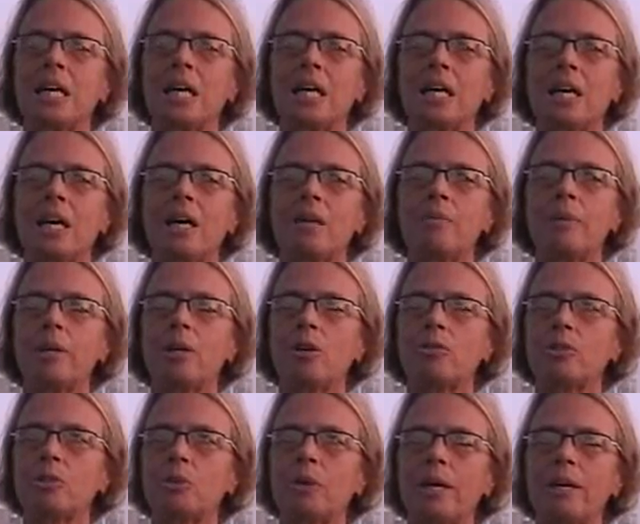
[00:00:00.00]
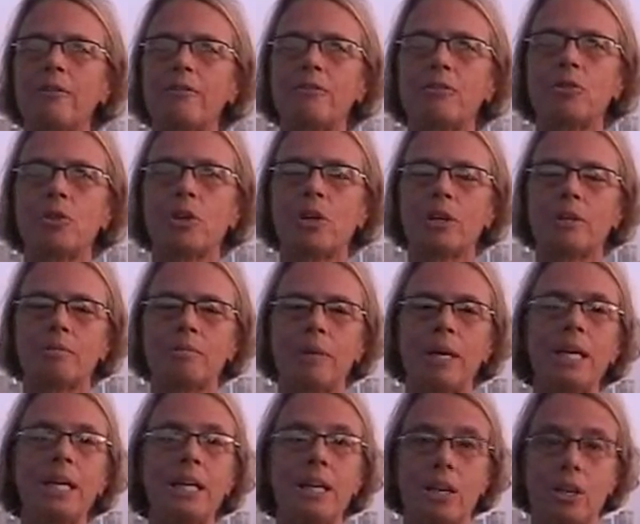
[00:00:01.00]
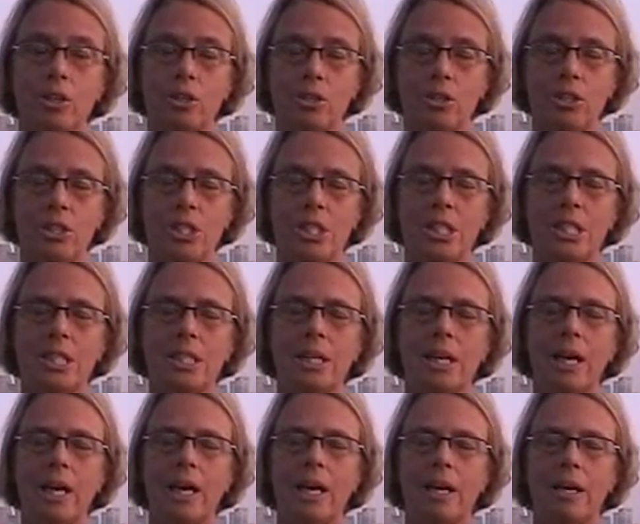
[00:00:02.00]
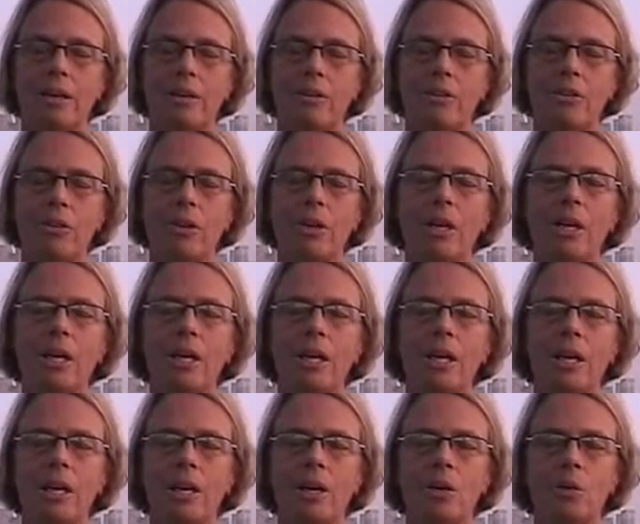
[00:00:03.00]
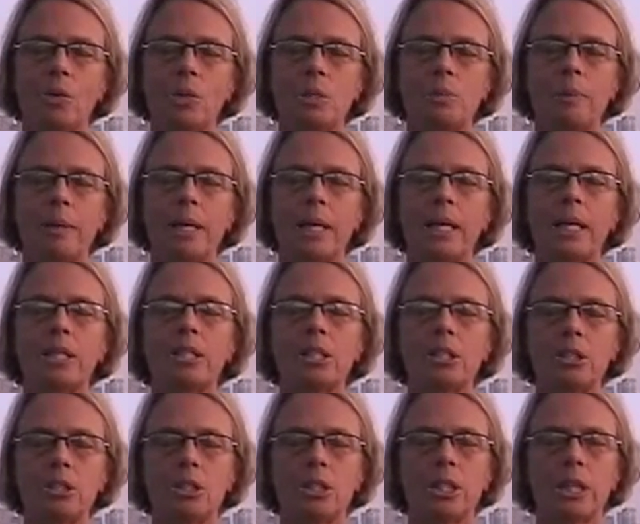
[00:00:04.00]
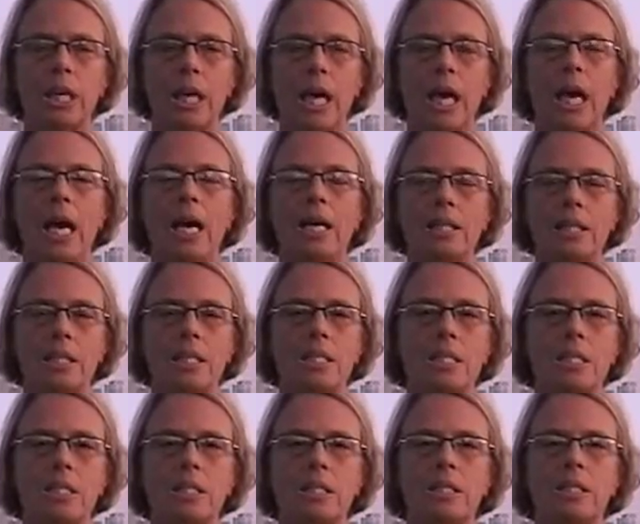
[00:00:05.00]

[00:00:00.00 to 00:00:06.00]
I've been overweight for many years and was beginning to look at